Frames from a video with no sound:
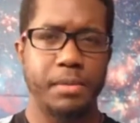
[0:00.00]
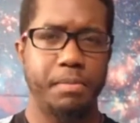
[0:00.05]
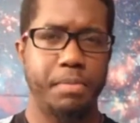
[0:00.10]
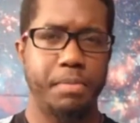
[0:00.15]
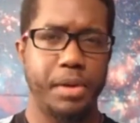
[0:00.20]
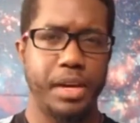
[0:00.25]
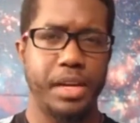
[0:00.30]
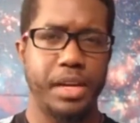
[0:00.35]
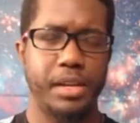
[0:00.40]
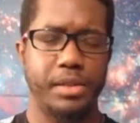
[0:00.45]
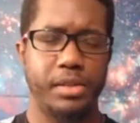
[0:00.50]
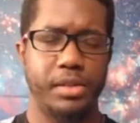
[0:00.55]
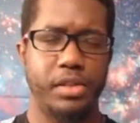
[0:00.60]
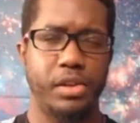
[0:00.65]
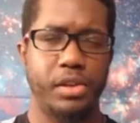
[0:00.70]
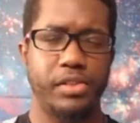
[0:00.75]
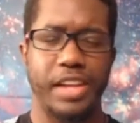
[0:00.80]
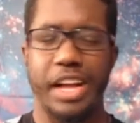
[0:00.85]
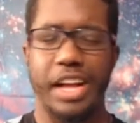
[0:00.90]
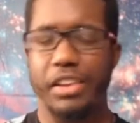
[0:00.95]
but
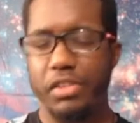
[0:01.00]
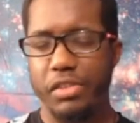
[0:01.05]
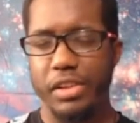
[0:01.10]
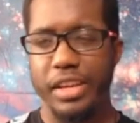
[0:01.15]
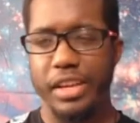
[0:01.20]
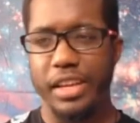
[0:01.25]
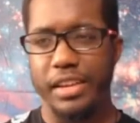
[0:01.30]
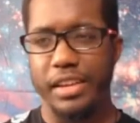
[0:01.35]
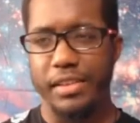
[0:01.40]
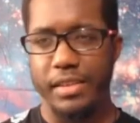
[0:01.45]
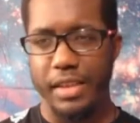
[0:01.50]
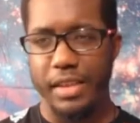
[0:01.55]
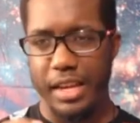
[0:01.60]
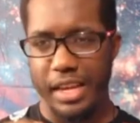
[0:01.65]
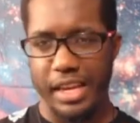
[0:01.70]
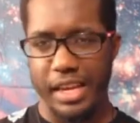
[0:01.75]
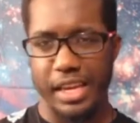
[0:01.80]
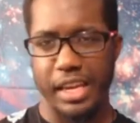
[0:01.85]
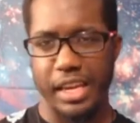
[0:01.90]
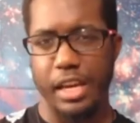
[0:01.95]
there's actually a
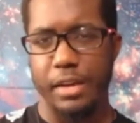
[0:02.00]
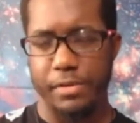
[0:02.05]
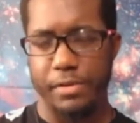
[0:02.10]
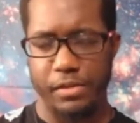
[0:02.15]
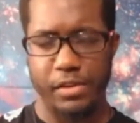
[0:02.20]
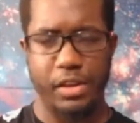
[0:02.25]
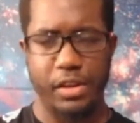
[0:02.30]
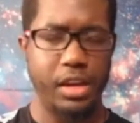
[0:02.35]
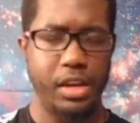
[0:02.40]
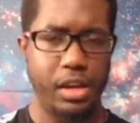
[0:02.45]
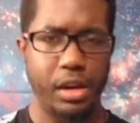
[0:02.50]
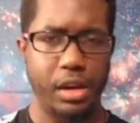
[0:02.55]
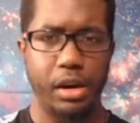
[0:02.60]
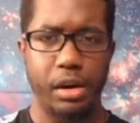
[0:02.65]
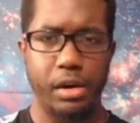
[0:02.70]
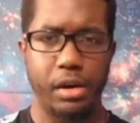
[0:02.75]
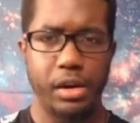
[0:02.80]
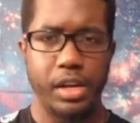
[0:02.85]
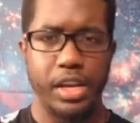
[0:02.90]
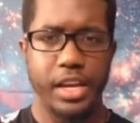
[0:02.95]
gift
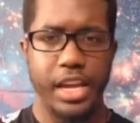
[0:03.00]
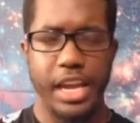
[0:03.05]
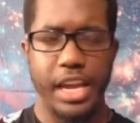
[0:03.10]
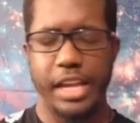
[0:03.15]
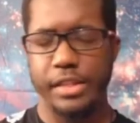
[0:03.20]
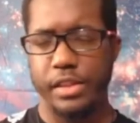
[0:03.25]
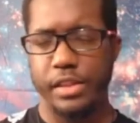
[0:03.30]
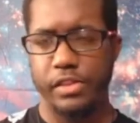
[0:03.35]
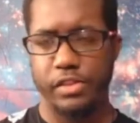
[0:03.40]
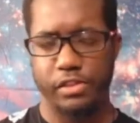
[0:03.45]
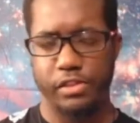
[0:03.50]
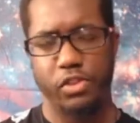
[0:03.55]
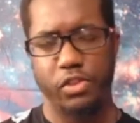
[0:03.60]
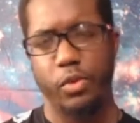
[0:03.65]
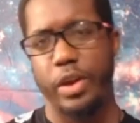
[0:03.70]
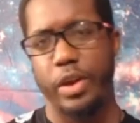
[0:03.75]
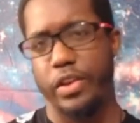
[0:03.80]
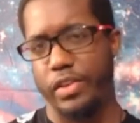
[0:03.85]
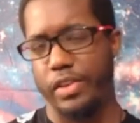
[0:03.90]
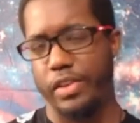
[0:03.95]
here in the
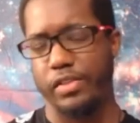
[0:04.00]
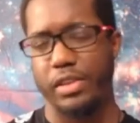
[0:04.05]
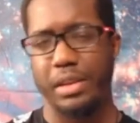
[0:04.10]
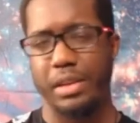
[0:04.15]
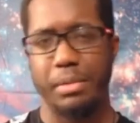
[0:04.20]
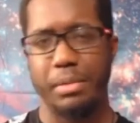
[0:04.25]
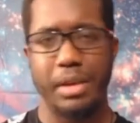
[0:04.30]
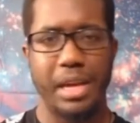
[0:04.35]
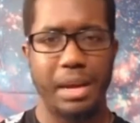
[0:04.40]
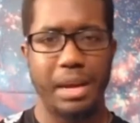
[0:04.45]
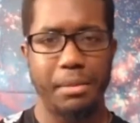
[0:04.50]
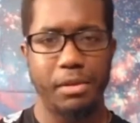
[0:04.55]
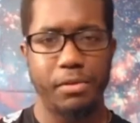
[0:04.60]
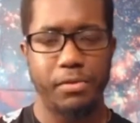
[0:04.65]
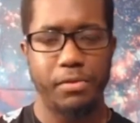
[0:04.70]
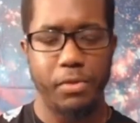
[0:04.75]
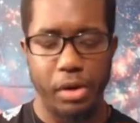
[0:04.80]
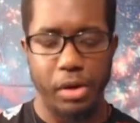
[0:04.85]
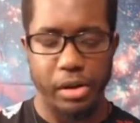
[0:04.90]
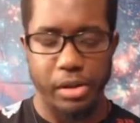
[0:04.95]
situation that's going to be coming
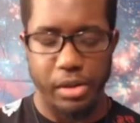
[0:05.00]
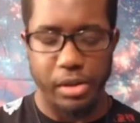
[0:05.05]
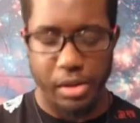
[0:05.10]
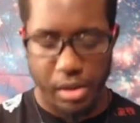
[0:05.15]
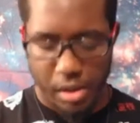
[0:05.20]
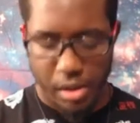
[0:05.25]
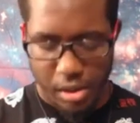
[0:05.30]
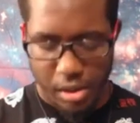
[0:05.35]
forth